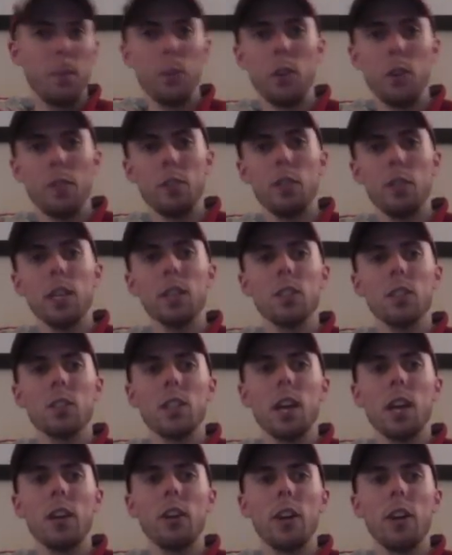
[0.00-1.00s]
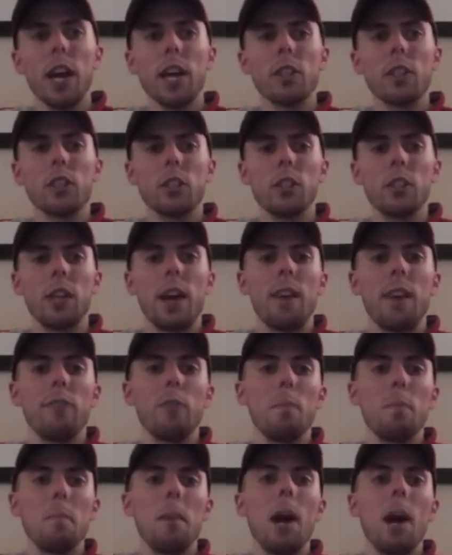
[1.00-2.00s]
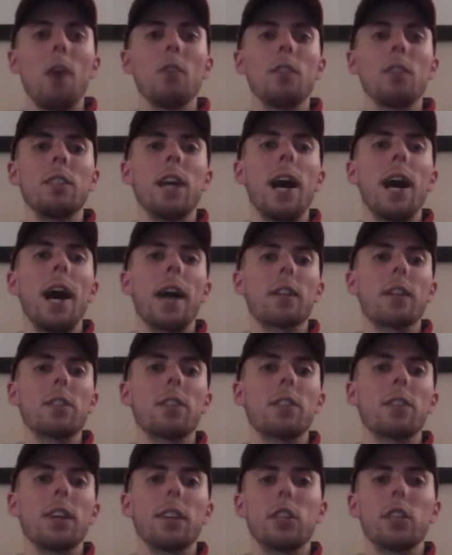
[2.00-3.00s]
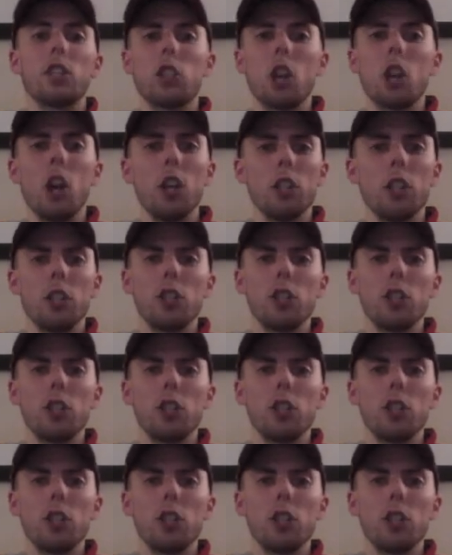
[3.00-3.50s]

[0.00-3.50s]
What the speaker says: If you take a standard action to have your mount attack, say like a charge.